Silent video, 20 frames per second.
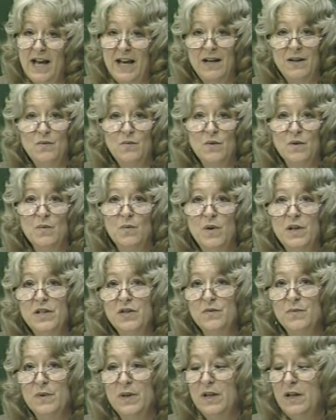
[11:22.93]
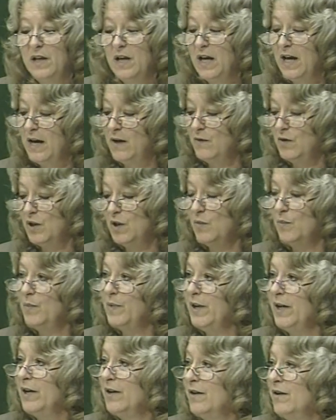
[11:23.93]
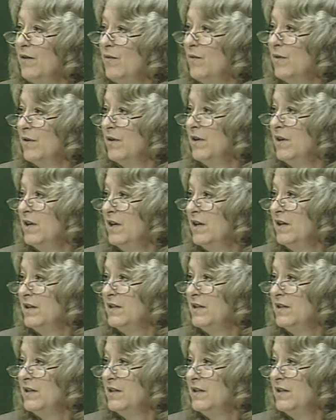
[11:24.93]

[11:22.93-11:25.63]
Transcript: and we're wondering how to compare or